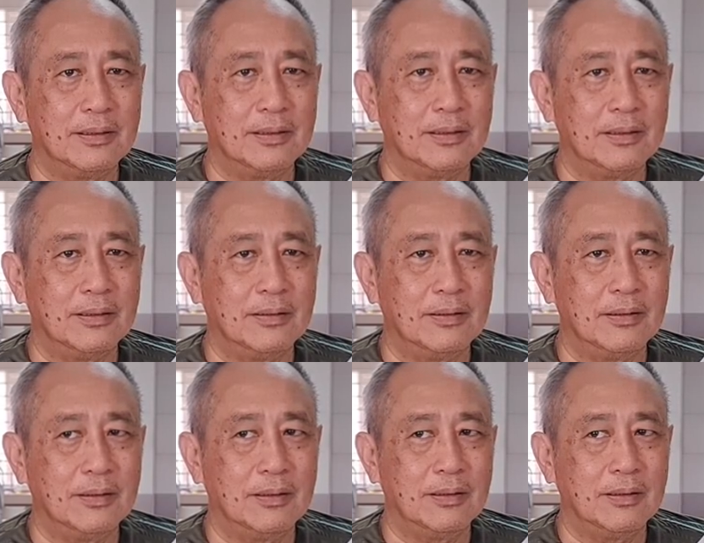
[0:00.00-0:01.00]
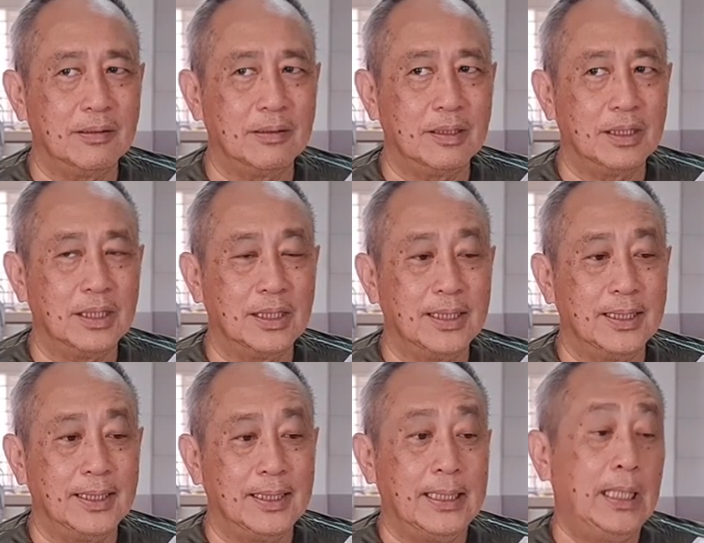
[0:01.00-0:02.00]
to you to inspire you the
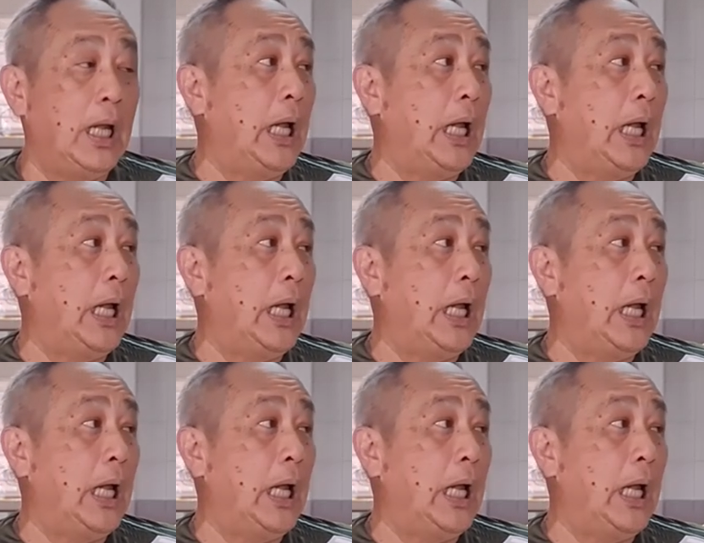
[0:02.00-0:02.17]
most?